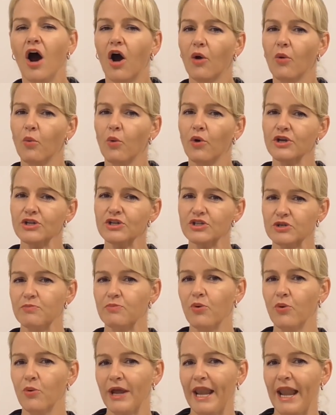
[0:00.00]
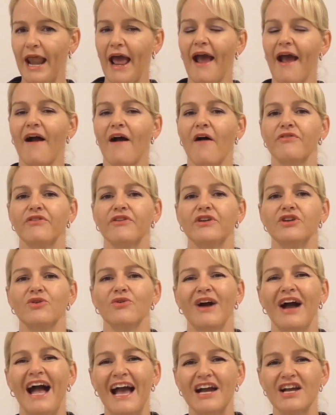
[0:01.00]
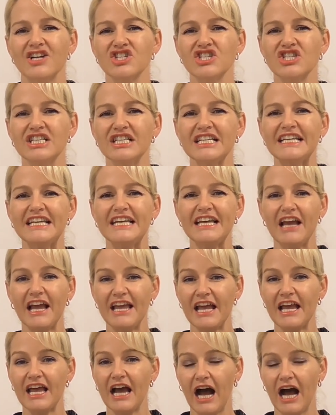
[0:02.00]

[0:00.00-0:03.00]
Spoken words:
I wanted to point out that you are actually